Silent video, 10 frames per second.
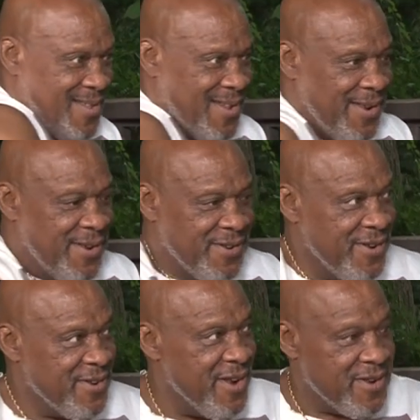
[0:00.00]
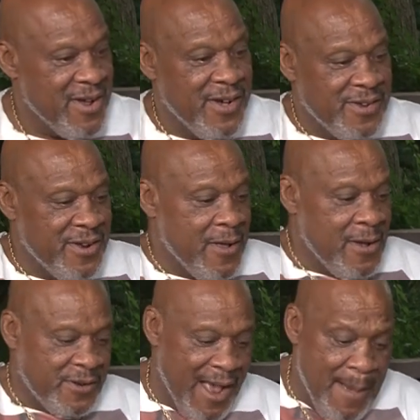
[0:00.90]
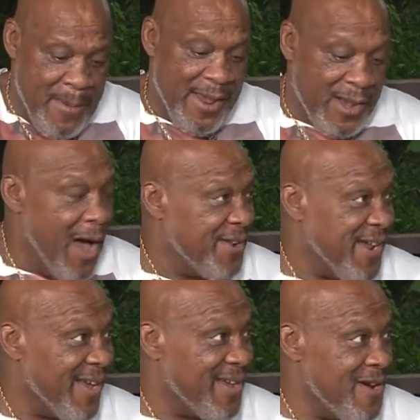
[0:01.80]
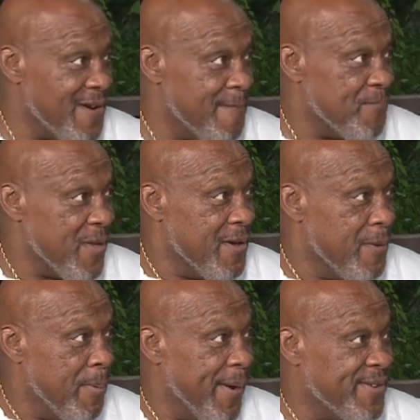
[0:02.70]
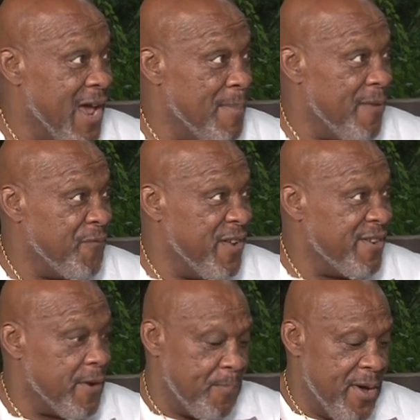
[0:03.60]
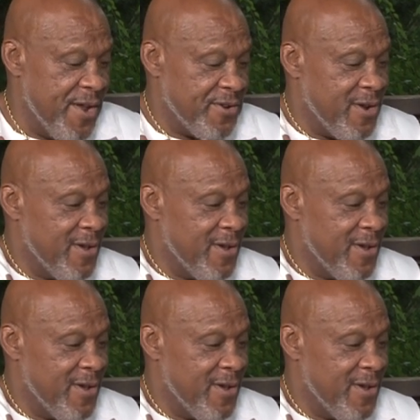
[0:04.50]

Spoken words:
and this is it. See, I made contact here. But by the time I finish the punch,